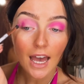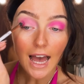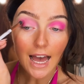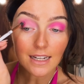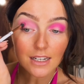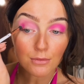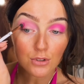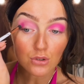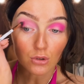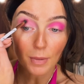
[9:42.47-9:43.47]
And it
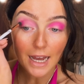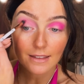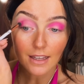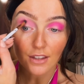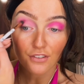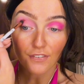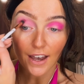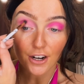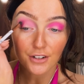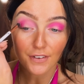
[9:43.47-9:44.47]
was so bad that the
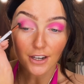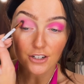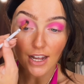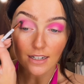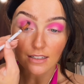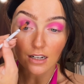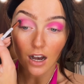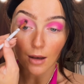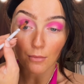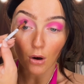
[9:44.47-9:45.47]
firefighters had to
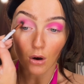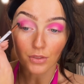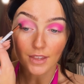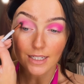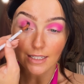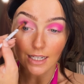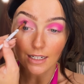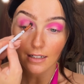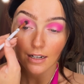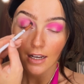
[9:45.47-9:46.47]
come on the
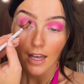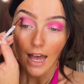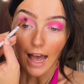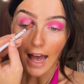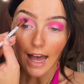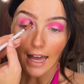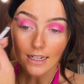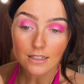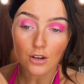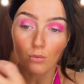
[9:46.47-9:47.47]
scene.
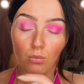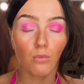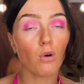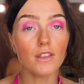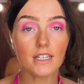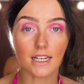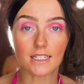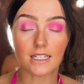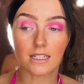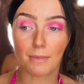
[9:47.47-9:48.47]
And what they
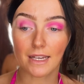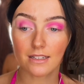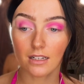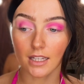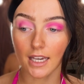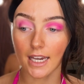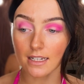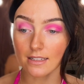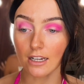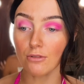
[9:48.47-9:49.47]
did is they basically
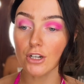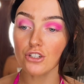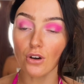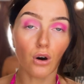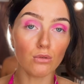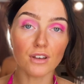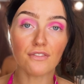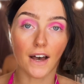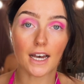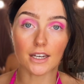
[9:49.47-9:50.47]
extinguished all the
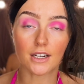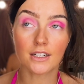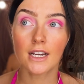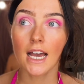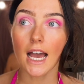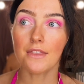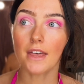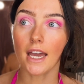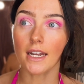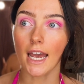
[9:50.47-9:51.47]
fire. And
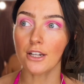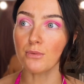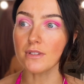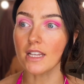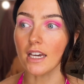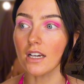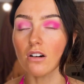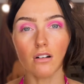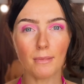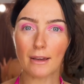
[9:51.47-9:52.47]
then Ed was like,
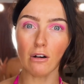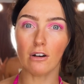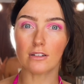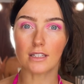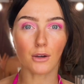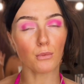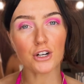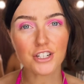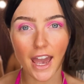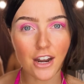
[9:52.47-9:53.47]
oh my God, like,
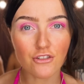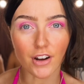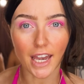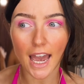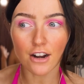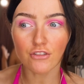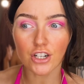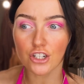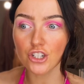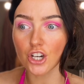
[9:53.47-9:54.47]
where's Henry?
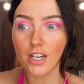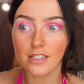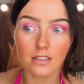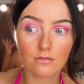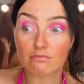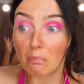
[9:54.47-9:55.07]
Henry's just